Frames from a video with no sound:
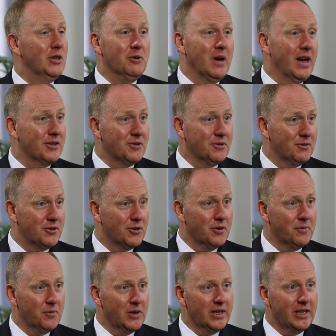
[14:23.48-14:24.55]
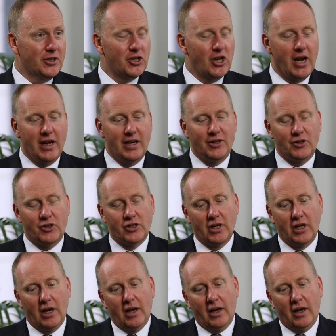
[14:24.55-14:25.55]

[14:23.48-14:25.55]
view hasn't sort of really changed.